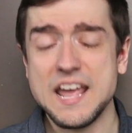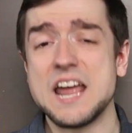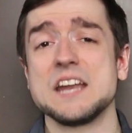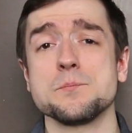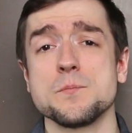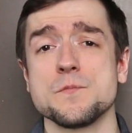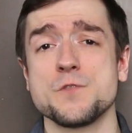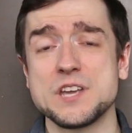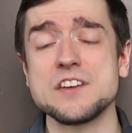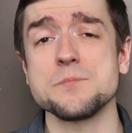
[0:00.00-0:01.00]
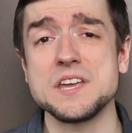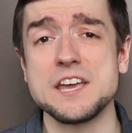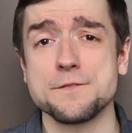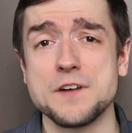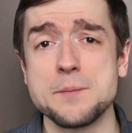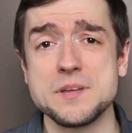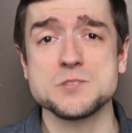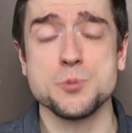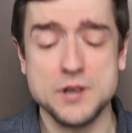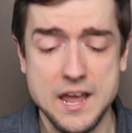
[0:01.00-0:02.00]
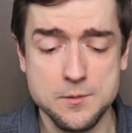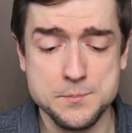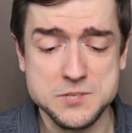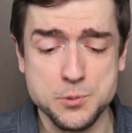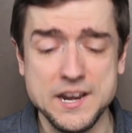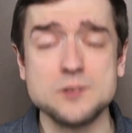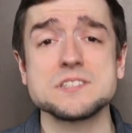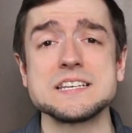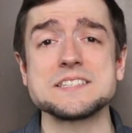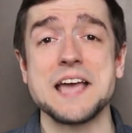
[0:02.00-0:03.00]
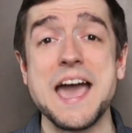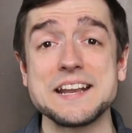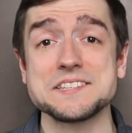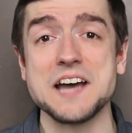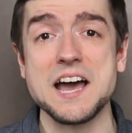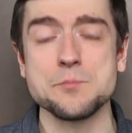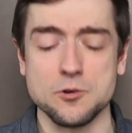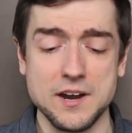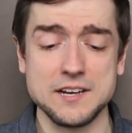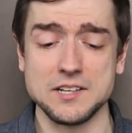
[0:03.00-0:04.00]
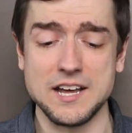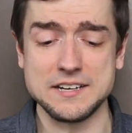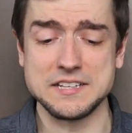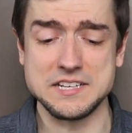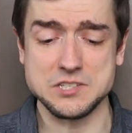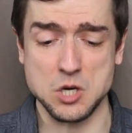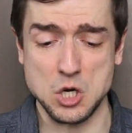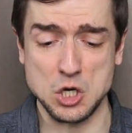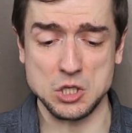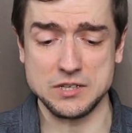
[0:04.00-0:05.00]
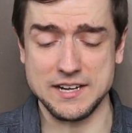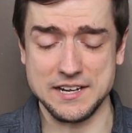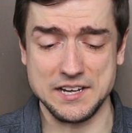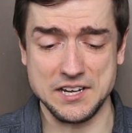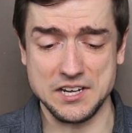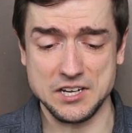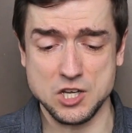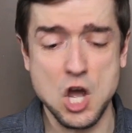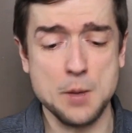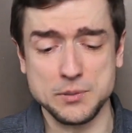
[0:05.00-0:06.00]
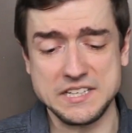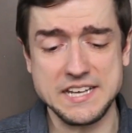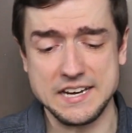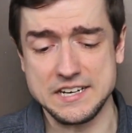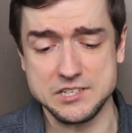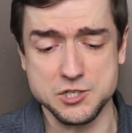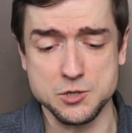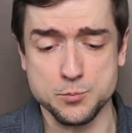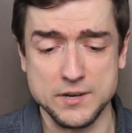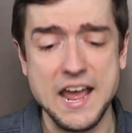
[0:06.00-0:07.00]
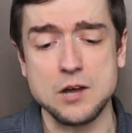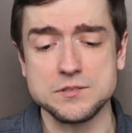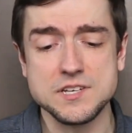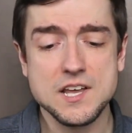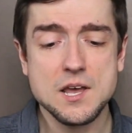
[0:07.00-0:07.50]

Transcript: And forgive me if I mispronounce these ahead of time, all right? A lot of these are complicated to pronounce.